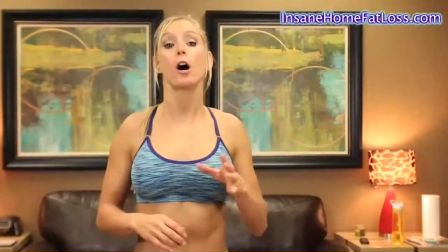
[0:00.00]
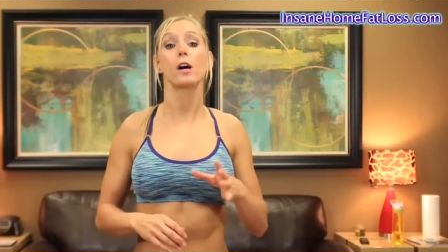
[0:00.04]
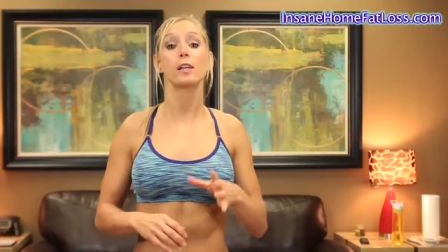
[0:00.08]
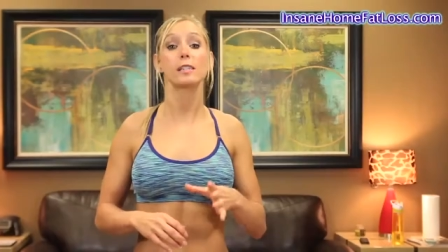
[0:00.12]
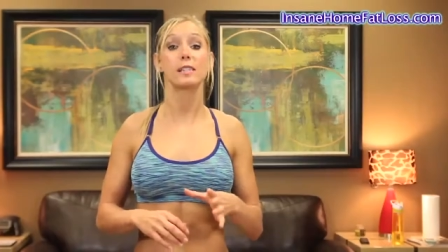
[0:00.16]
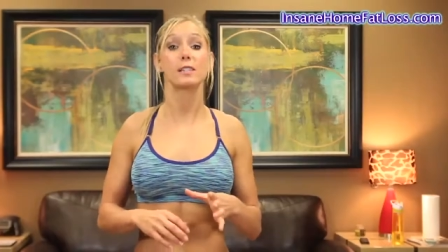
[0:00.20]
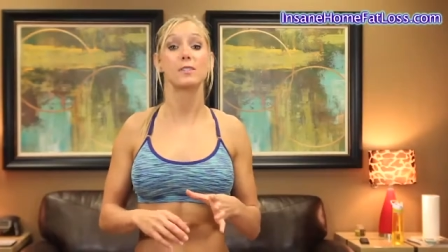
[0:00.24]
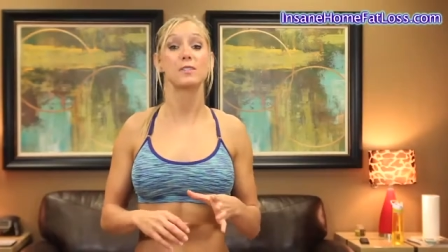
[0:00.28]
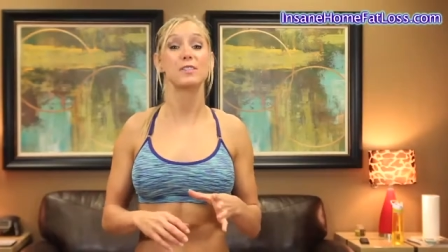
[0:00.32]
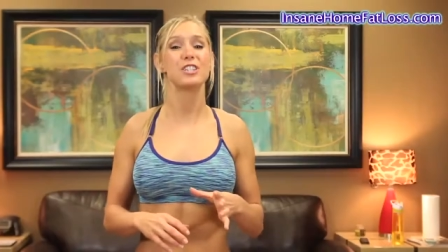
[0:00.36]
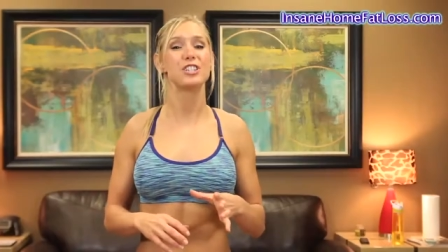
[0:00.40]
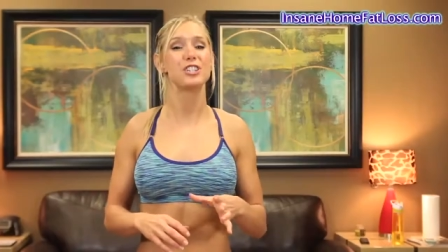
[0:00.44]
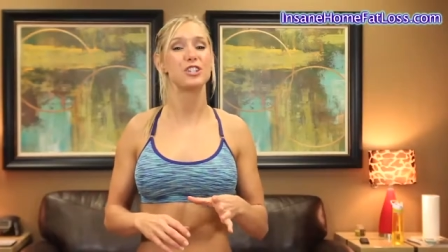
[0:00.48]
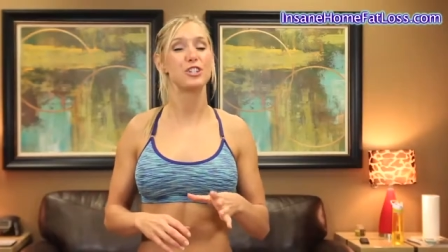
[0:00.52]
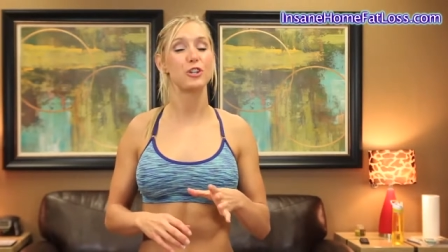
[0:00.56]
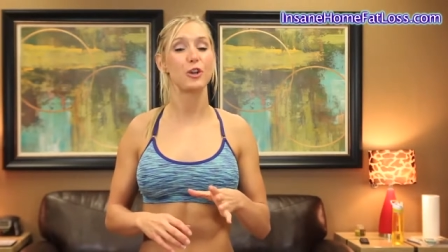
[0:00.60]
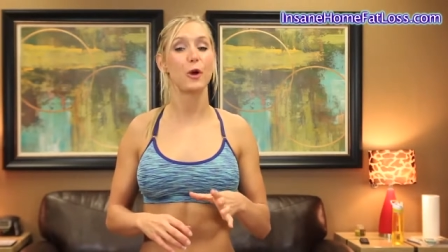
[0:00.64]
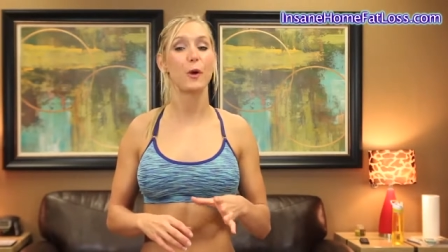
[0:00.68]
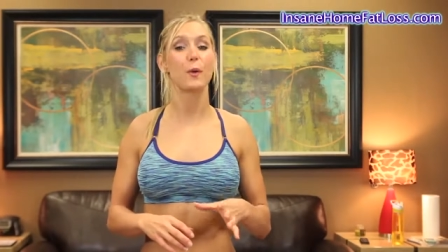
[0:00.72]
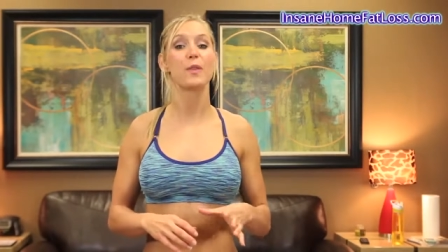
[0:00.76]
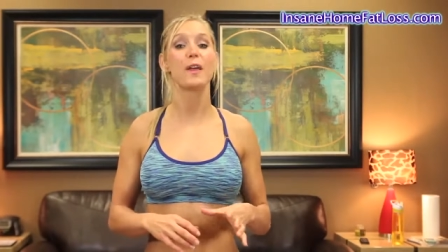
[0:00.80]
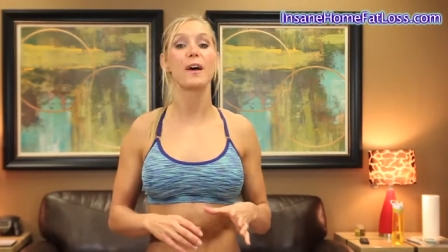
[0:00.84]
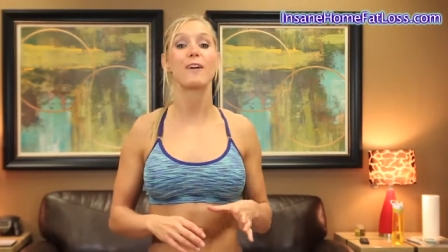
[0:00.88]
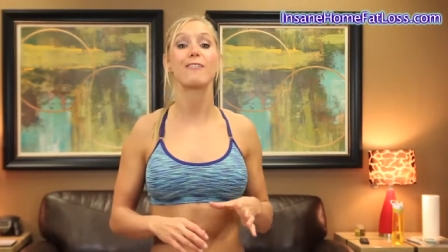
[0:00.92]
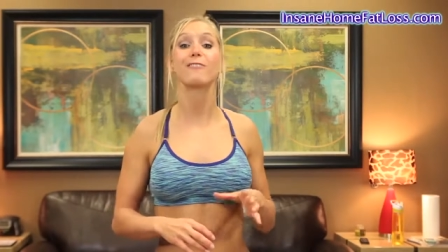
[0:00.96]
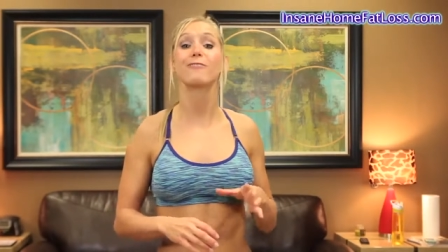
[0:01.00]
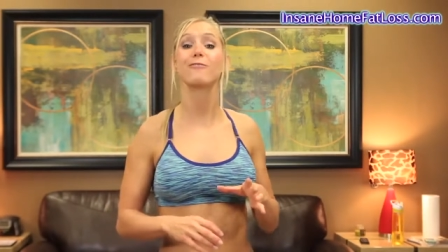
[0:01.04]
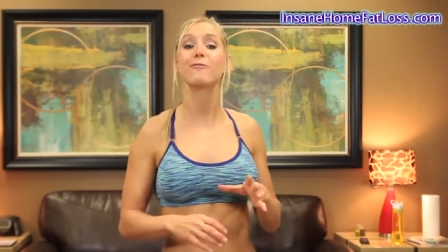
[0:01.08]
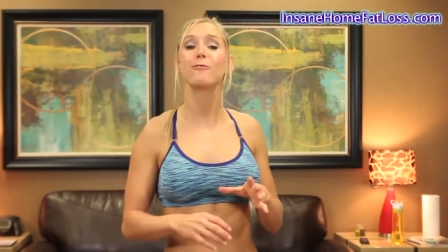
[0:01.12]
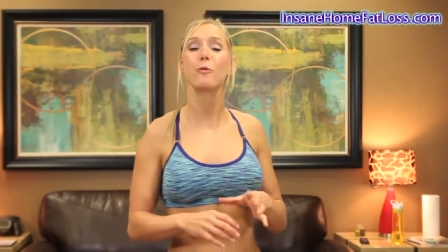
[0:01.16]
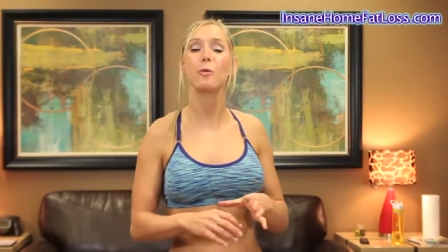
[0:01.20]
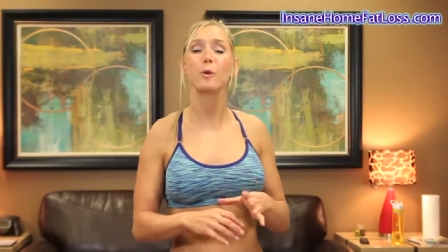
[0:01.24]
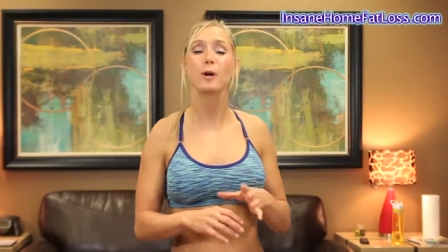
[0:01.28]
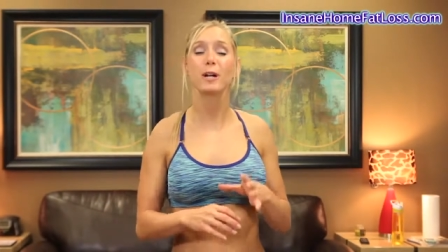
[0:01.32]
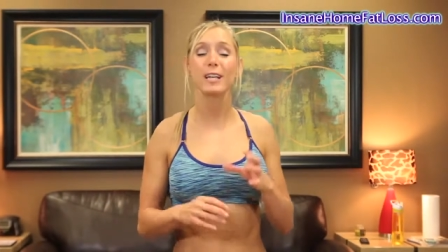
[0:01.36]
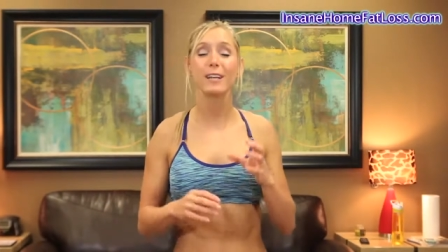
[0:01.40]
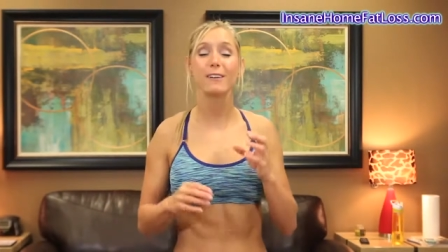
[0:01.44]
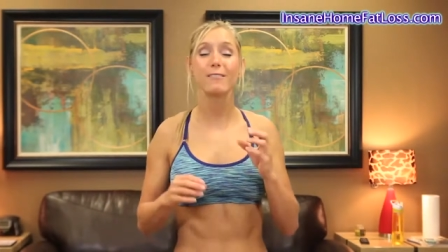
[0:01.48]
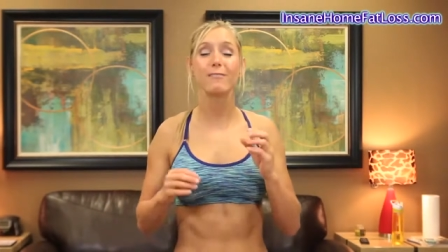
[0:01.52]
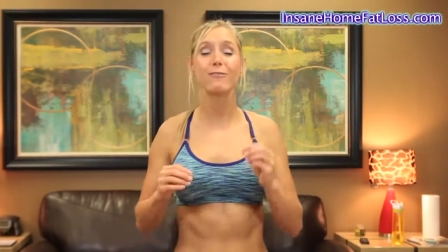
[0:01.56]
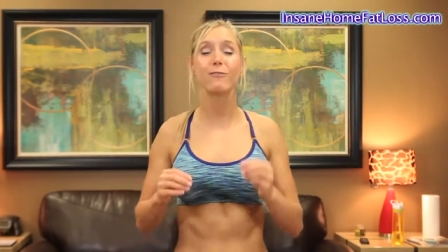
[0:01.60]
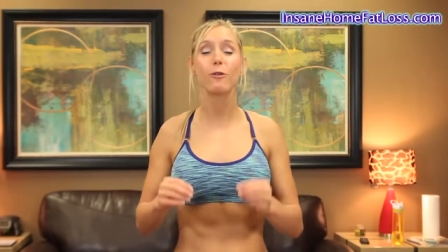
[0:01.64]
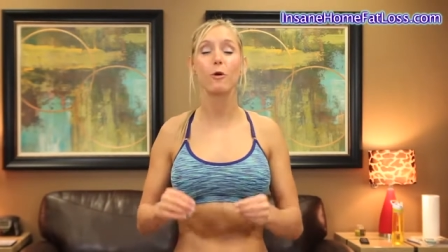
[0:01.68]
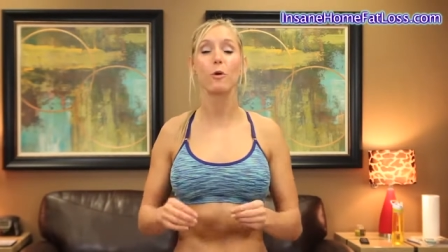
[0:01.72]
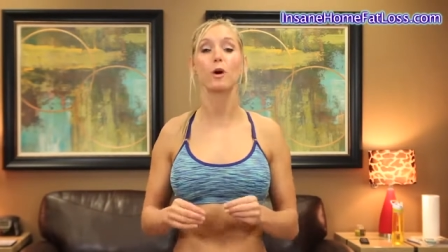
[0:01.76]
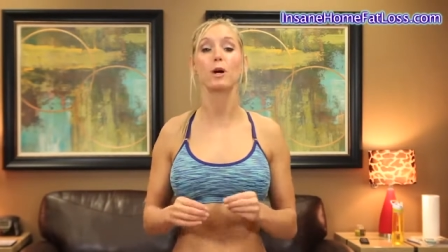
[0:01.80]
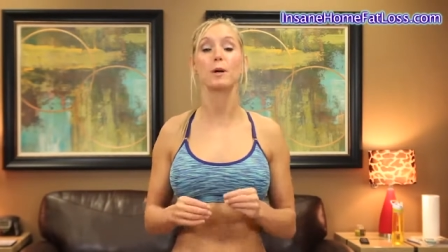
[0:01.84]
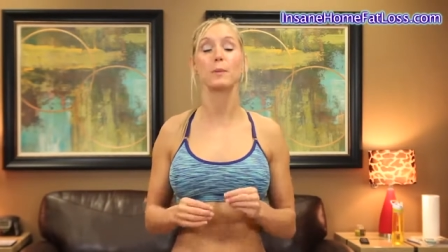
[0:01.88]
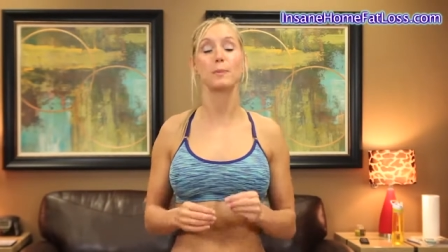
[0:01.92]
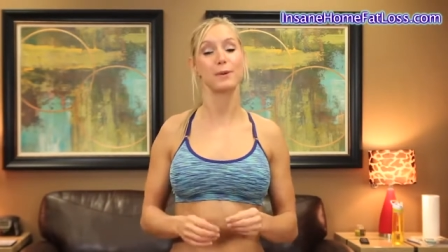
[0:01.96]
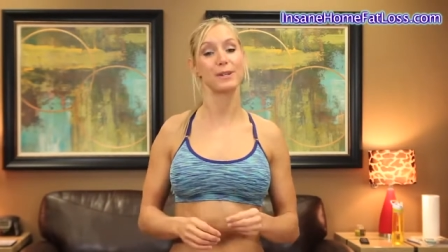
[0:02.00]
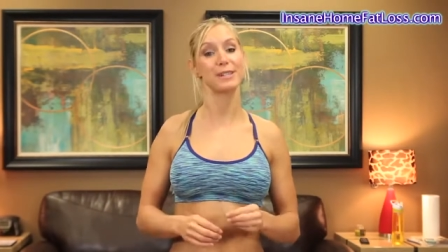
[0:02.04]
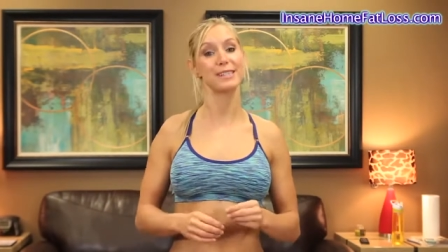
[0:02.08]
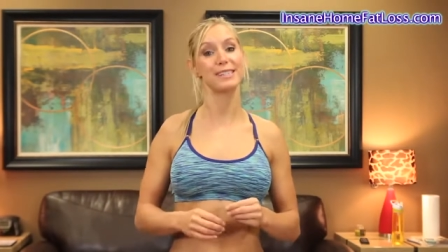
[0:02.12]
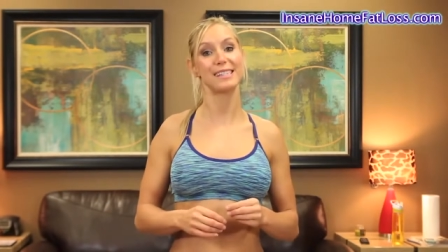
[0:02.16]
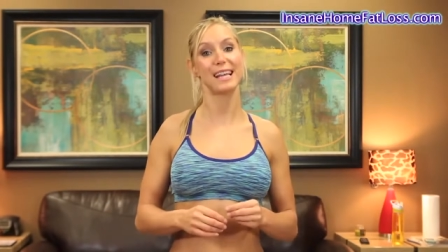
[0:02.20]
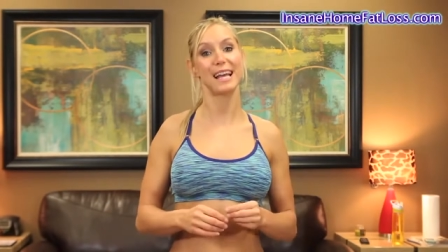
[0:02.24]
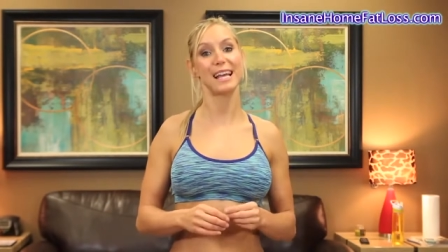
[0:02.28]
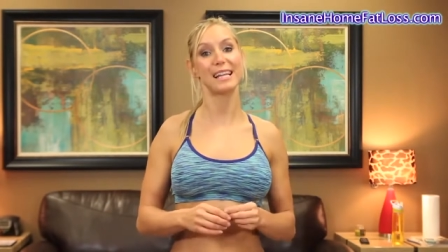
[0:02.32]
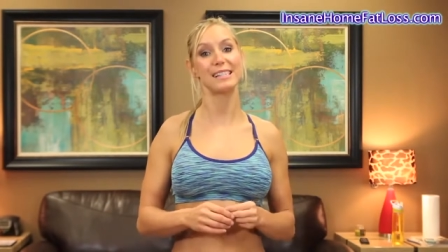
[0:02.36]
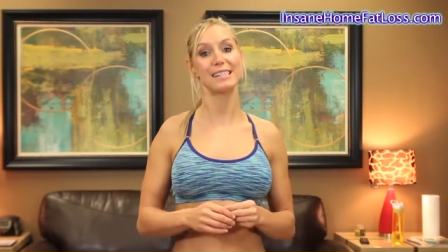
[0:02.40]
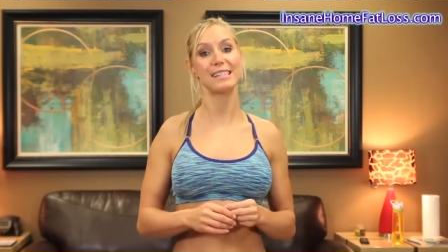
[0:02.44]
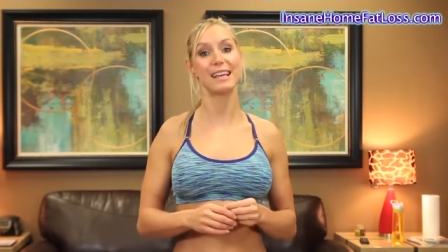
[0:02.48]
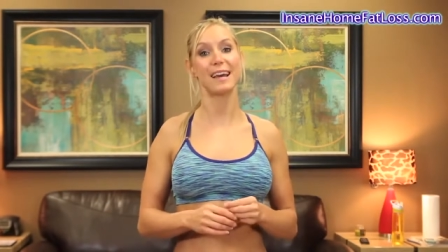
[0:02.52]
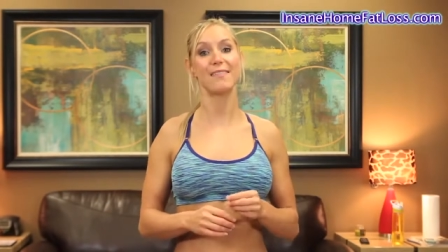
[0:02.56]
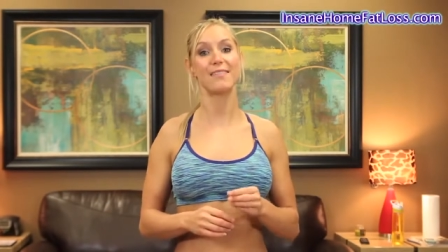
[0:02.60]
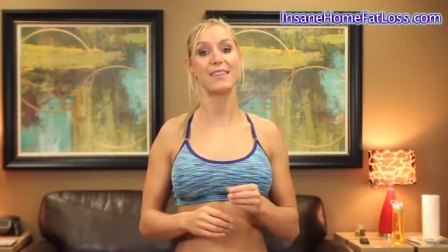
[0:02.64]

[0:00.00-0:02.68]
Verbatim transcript: Also, did you know that 44%